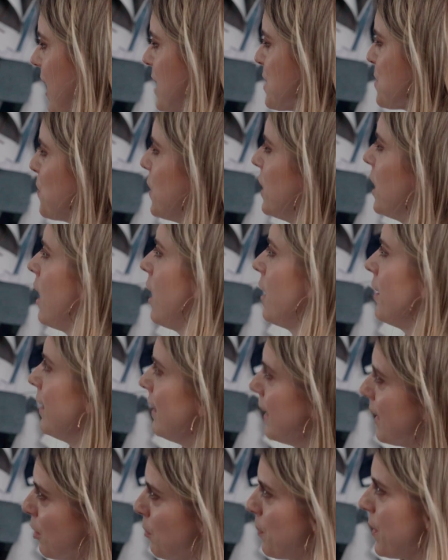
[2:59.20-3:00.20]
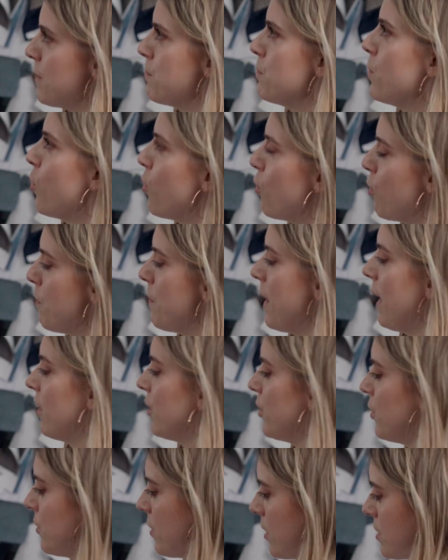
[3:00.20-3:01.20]
as we learn a little bit more
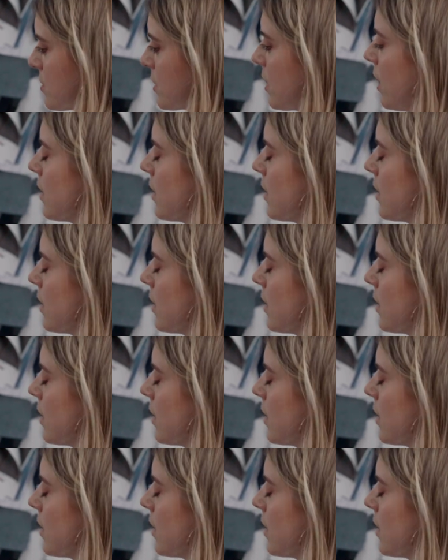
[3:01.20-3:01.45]
about who those